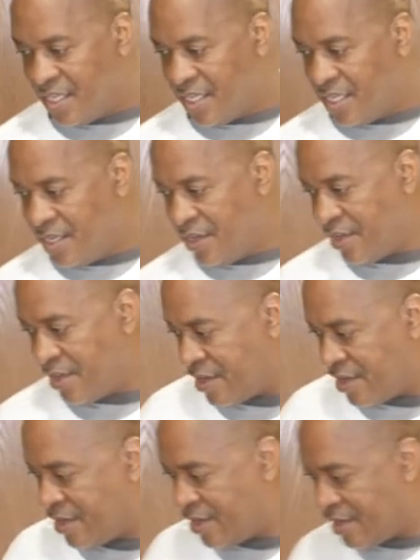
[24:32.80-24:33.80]
in
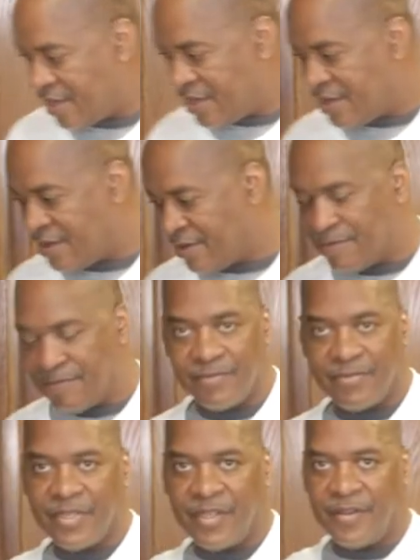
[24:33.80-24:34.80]
the uh,
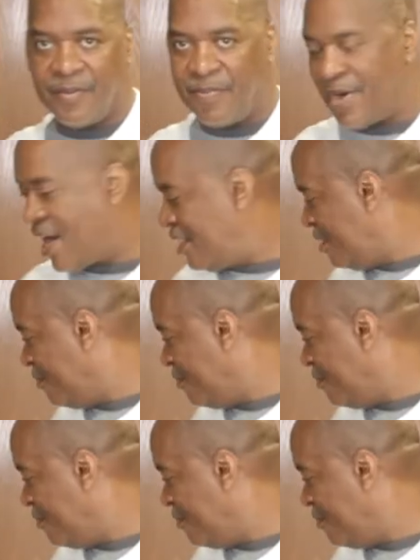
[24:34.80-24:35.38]
in the pot.